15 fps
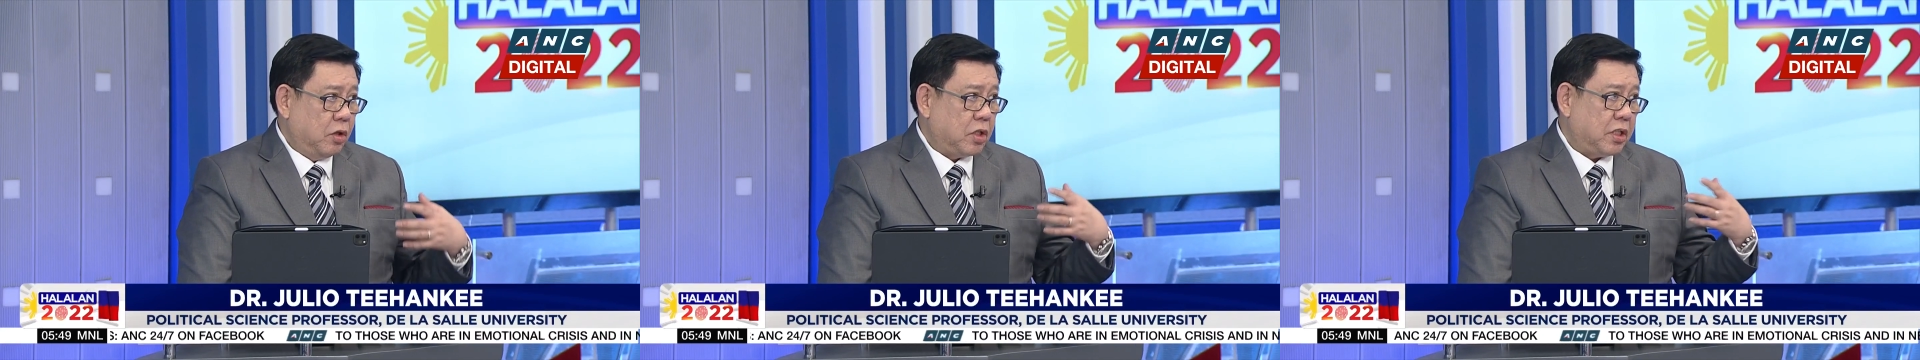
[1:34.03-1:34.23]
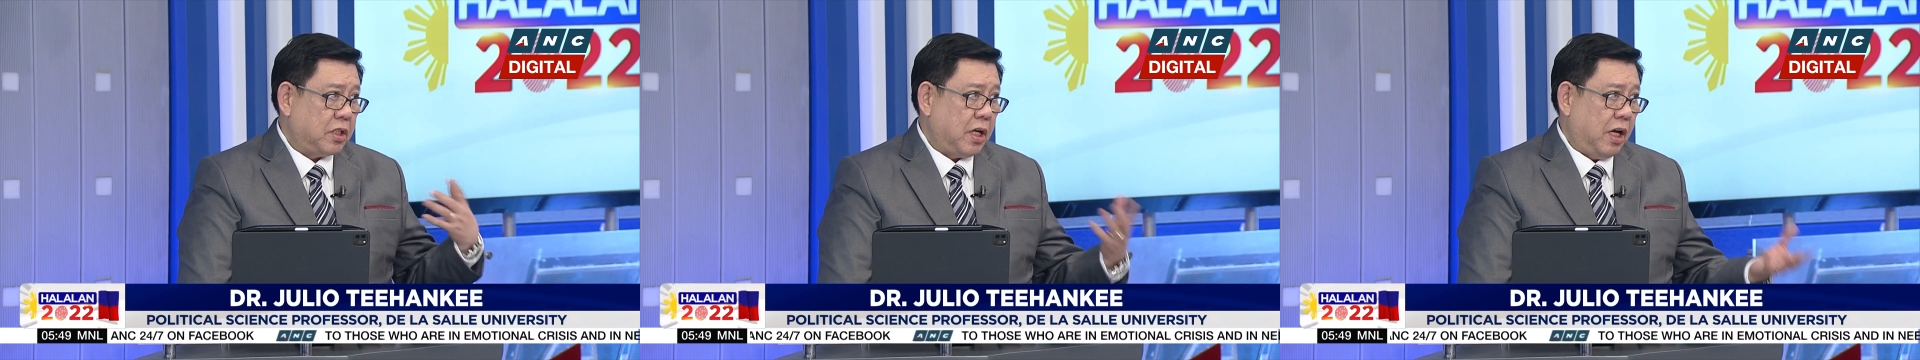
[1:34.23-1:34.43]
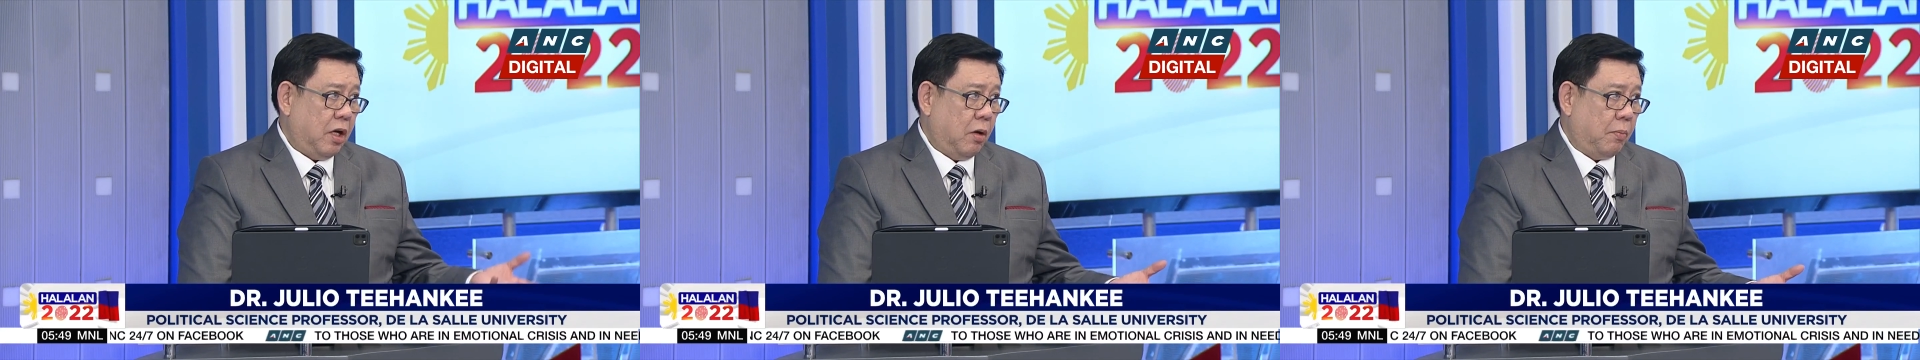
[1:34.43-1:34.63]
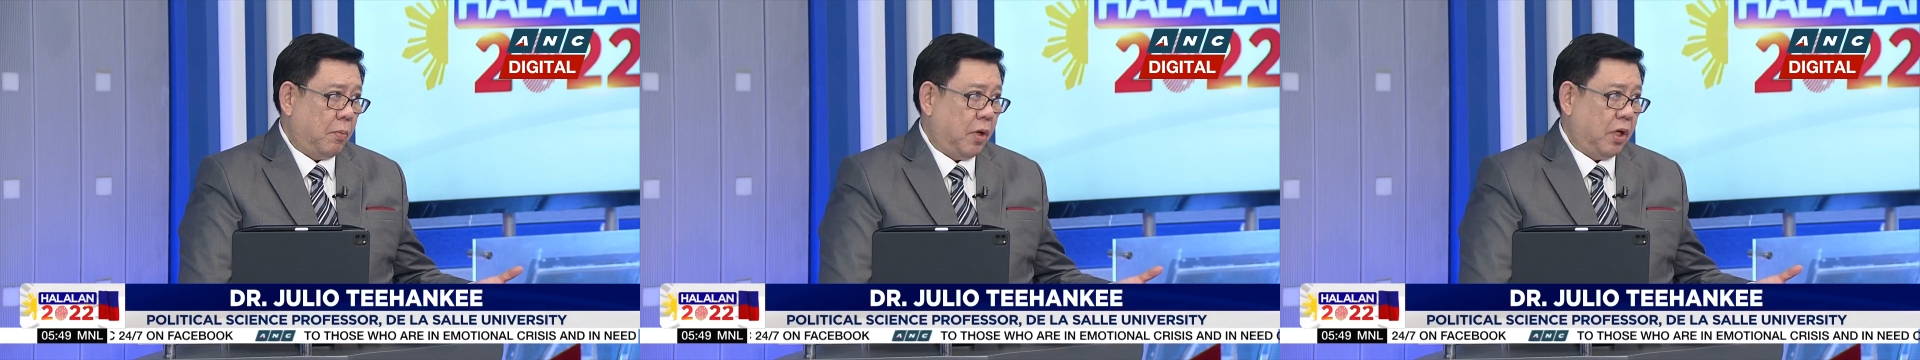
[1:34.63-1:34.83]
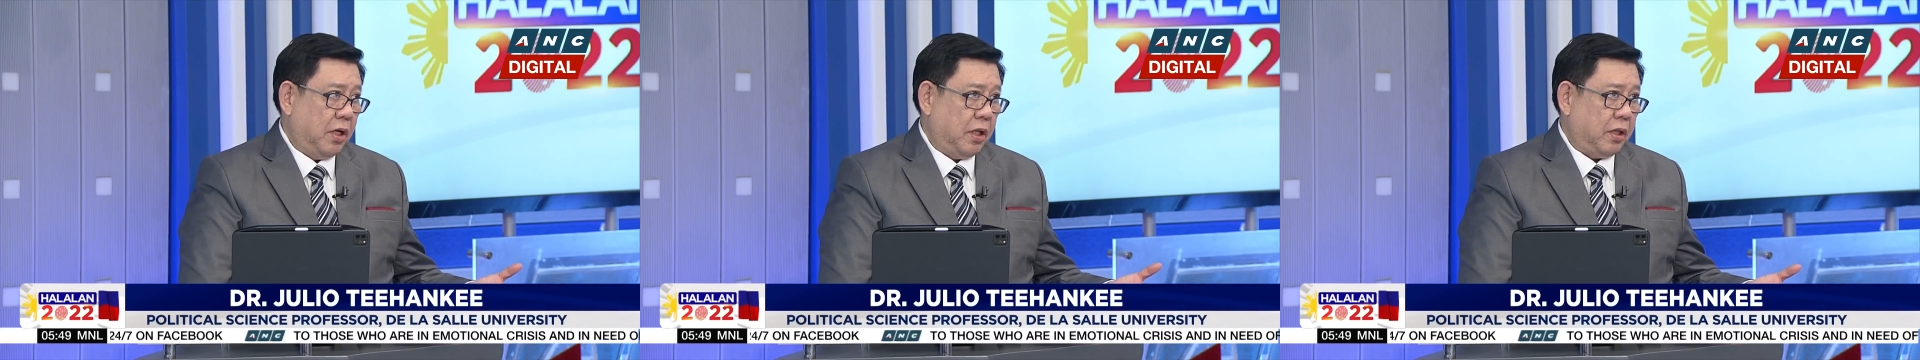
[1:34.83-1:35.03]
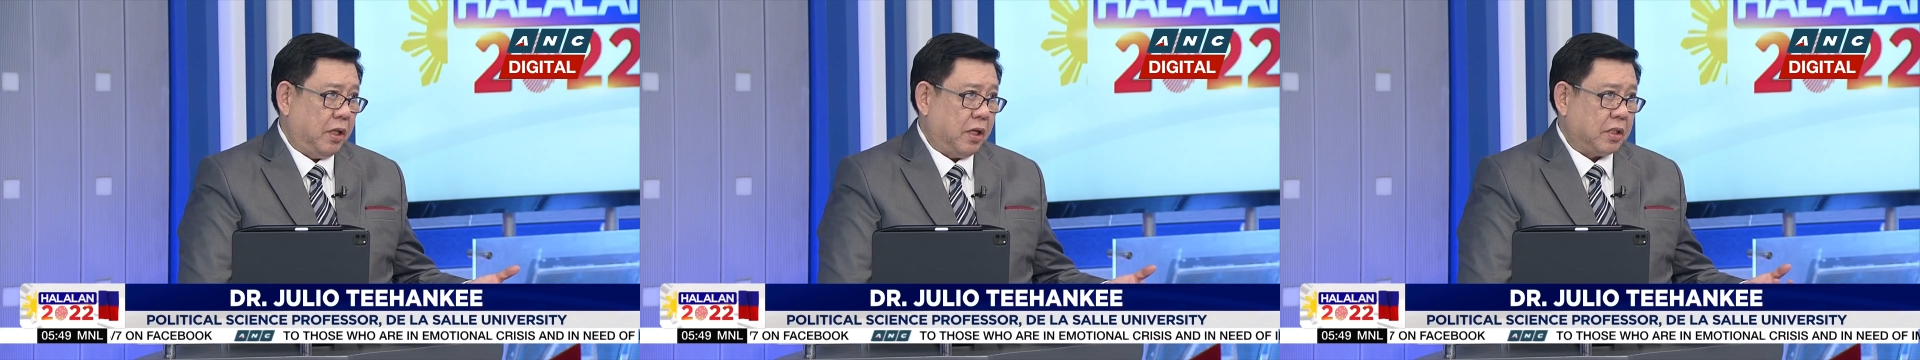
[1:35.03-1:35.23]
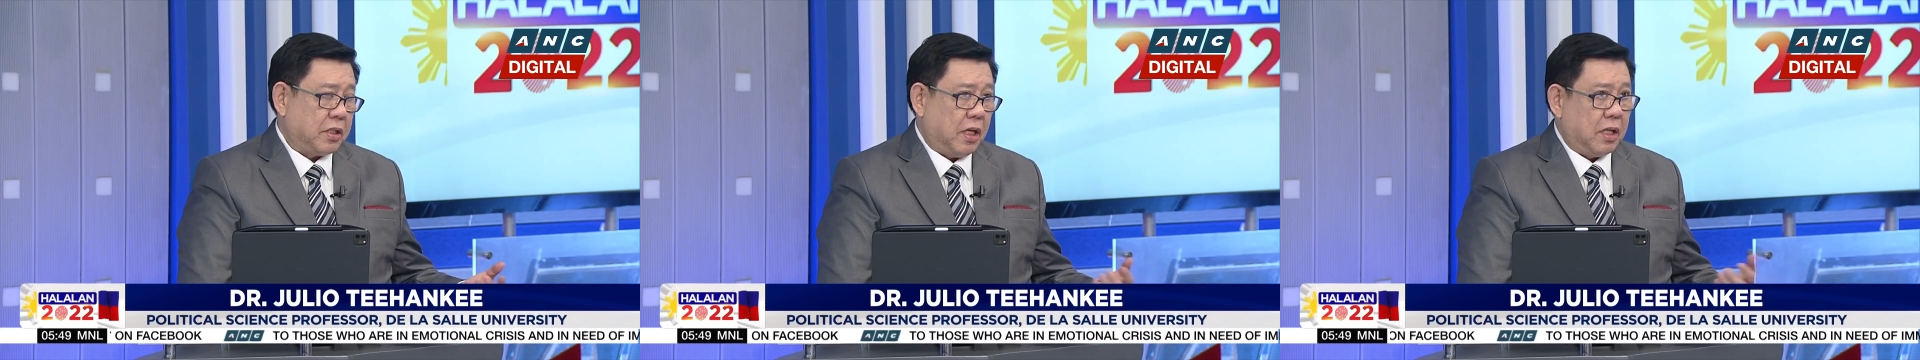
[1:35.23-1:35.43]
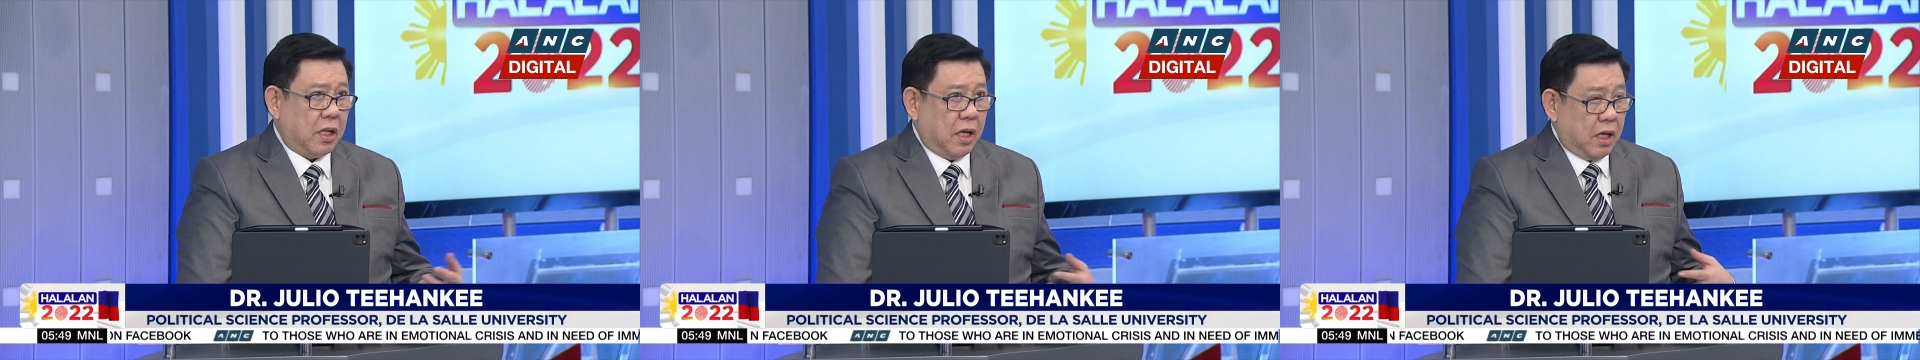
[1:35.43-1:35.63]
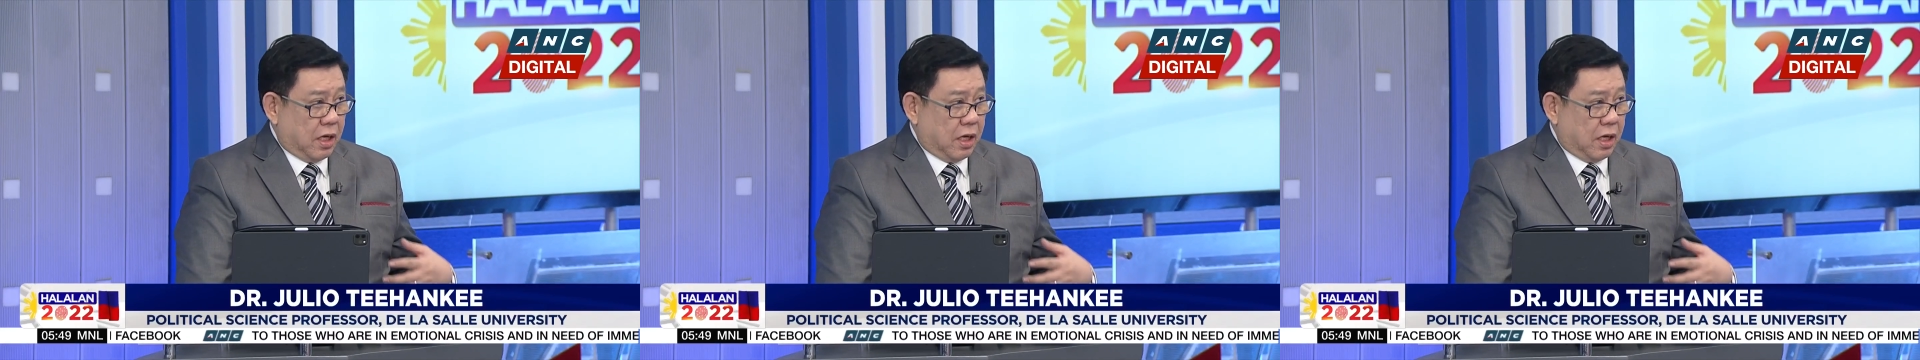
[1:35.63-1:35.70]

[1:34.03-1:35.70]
style of politics, and